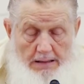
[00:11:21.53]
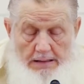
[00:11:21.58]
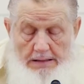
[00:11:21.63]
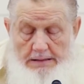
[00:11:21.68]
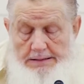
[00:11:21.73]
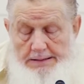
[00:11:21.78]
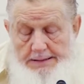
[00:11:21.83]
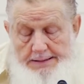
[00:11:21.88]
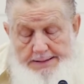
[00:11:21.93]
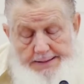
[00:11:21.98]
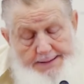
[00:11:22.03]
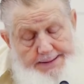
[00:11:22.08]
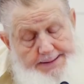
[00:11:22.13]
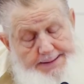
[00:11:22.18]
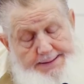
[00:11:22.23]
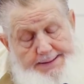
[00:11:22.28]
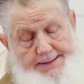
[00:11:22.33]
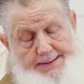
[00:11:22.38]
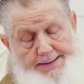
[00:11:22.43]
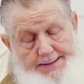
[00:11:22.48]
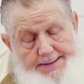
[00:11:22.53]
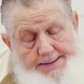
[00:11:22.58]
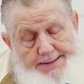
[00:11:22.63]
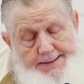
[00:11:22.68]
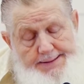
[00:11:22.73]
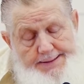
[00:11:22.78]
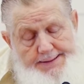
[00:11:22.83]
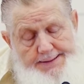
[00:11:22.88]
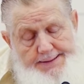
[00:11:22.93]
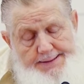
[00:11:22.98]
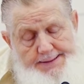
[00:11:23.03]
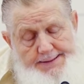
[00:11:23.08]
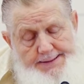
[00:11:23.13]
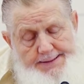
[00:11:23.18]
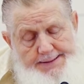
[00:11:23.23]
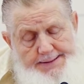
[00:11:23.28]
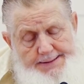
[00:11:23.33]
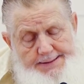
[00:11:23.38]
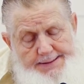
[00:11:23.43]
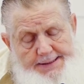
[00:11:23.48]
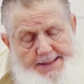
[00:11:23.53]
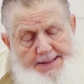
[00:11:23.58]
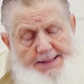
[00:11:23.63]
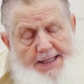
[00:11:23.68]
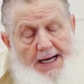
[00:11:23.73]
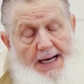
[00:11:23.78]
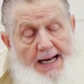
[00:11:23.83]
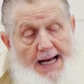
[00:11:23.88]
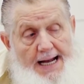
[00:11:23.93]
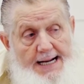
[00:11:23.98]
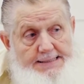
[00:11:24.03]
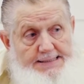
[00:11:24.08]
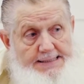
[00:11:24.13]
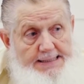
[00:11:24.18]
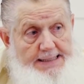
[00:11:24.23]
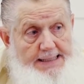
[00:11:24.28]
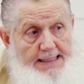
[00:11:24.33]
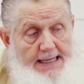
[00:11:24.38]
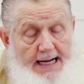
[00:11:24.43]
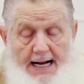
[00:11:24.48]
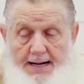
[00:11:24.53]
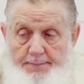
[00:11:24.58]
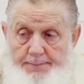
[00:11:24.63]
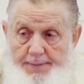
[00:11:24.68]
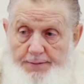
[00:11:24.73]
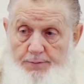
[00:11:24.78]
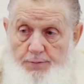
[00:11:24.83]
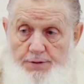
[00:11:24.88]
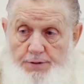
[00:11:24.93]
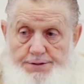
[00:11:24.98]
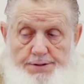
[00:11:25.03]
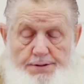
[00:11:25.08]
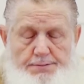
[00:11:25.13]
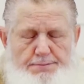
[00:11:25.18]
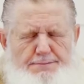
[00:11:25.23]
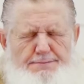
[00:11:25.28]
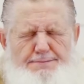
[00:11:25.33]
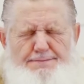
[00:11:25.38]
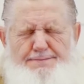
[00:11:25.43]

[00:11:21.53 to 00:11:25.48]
And the last thing that happened was a